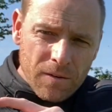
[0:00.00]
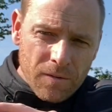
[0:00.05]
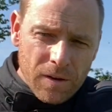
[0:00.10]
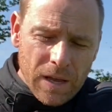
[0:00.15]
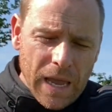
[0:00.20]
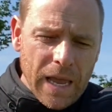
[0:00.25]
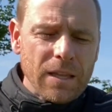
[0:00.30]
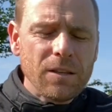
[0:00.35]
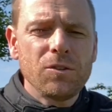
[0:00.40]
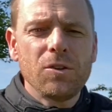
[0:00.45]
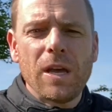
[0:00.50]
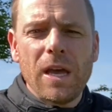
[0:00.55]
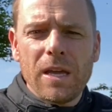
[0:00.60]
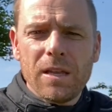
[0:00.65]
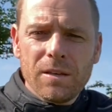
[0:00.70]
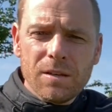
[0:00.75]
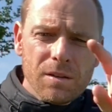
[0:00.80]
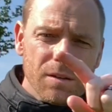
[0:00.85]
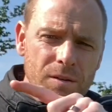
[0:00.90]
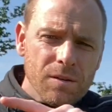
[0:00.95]
end to
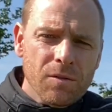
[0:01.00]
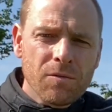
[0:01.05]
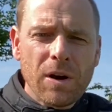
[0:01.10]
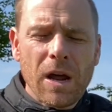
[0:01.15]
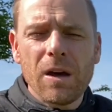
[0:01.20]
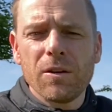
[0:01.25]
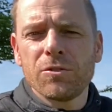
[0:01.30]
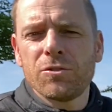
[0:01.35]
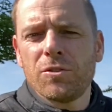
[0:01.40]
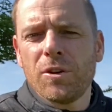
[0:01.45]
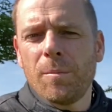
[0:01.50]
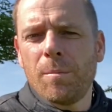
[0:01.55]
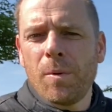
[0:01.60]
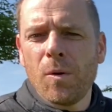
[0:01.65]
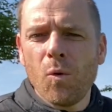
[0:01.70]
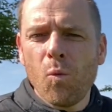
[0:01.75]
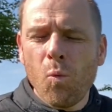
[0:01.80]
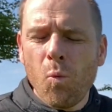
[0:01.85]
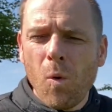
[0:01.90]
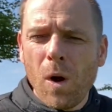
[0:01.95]
end round trip,
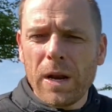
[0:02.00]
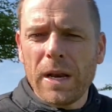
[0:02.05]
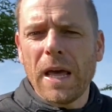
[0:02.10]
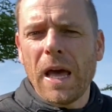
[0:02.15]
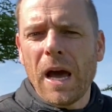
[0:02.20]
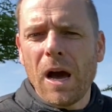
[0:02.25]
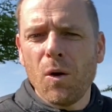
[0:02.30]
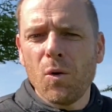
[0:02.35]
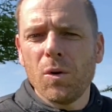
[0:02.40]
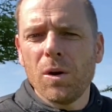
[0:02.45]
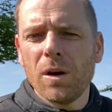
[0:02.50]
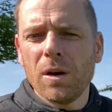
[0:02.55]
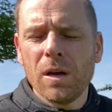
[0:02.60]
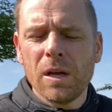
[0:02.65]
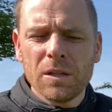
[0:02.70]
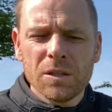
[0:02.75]
1 hour,